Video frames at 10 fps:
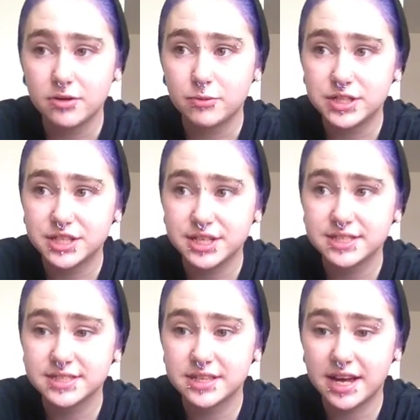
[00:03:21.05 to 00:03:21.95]
which
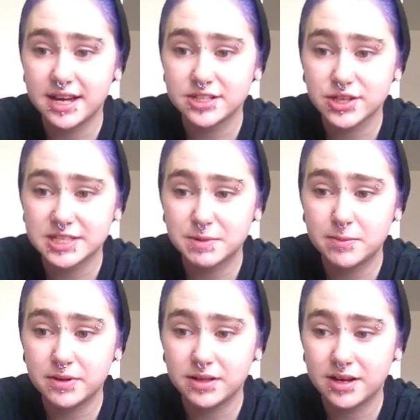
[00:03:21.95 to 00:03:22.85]
is that trans
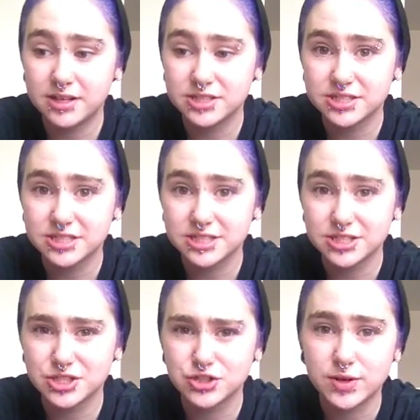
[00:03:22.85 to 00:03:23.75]
people are just
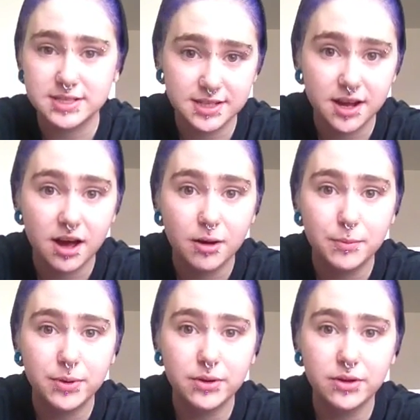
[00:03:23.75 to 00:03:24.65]
dressing up